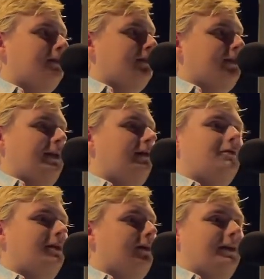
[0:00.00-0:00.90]
didn't
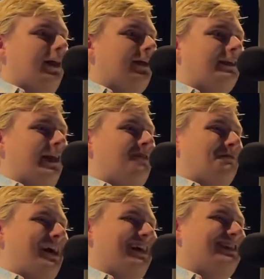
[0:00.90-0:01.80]
really like it that
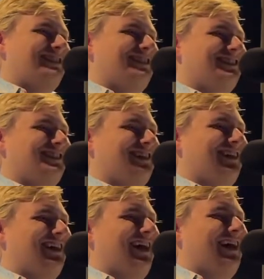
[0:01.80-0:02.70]
much. So
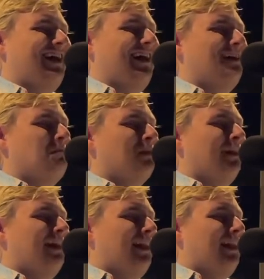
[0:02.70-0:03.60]
then I
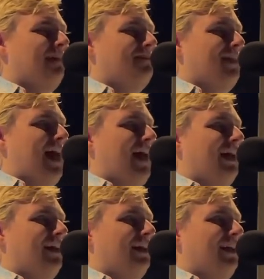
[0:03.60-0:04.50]
left
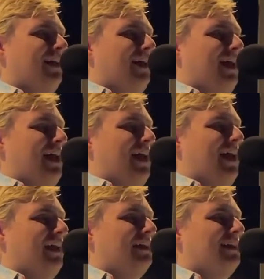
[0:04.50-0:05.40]
that,
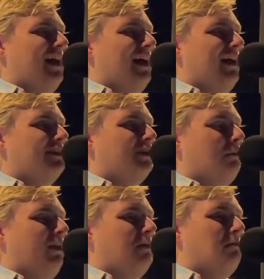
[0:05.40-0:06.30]
and I started
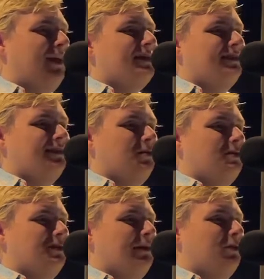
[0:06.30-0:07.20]
playing bass,
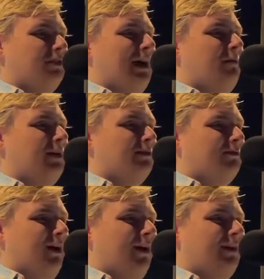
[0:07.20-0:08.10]
which got me into
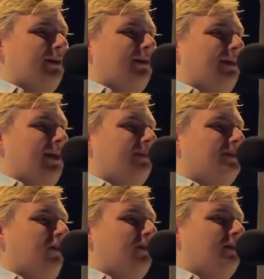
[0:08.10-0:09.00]
rock. And
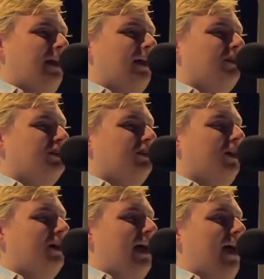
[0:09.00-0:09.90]
so not too
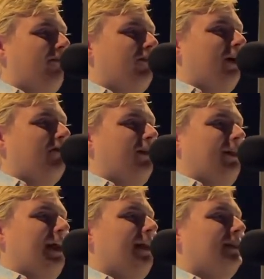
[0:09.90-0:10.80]
long after, I really
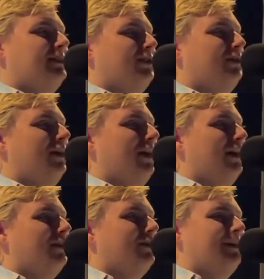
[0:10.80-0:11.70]
got into
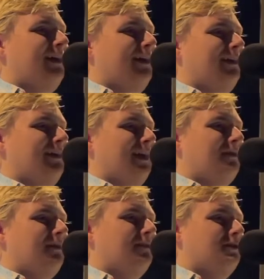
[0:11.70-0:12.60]
Green Day, like the
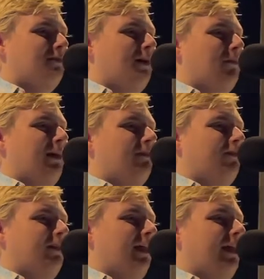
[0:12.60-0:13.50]
first rock band I really
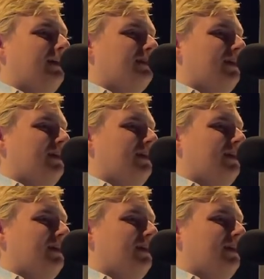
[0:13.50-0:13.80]
liked.